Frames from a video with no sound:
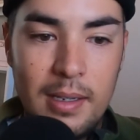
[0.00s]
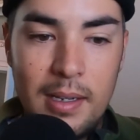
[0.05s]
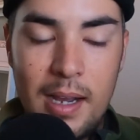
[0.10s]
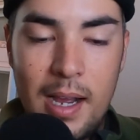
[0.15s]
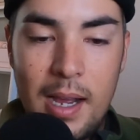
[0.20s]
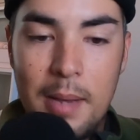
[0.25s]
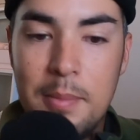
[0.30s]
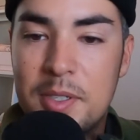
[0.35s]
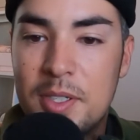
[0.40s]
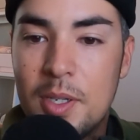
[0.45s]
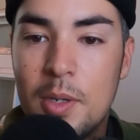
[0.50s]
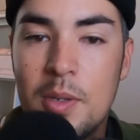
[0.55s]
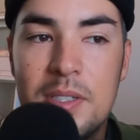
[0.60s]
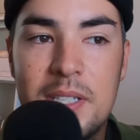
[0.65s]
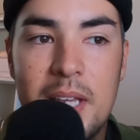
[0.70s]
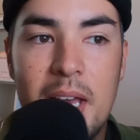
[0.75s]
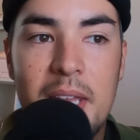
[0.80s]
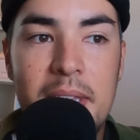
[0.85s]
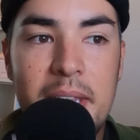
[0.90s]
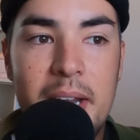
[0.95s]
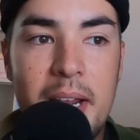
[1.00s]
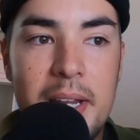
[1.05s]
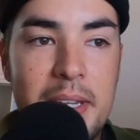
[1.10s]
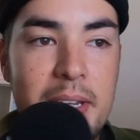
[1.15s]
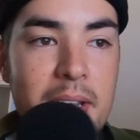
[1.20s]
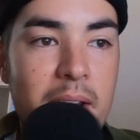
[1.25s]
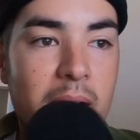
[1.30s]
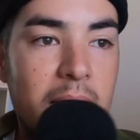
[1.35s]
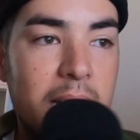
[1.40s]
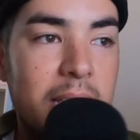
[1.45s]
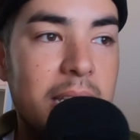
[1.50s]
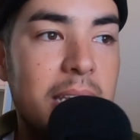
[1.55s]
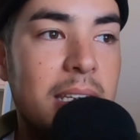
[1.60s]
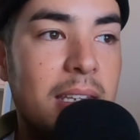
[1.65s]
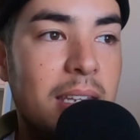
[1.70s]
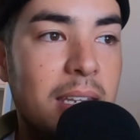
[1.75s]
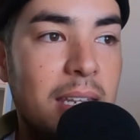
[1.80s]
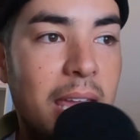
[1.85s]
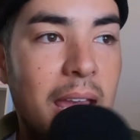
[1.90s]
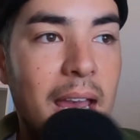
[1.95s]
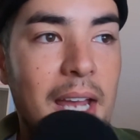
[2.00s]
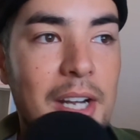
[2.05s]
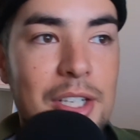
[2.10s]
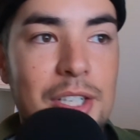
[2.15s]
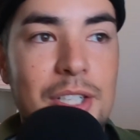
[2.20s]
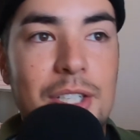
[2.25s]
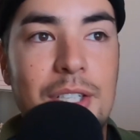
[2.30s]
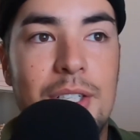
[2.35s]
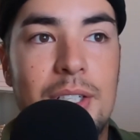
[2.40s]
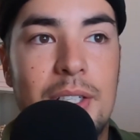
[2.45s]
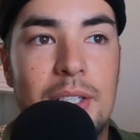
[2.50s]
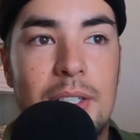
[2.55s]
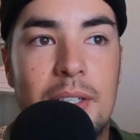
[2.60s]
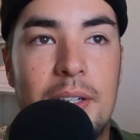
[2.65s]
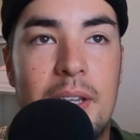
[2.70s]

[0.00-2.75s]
I'm so sad that I did not catch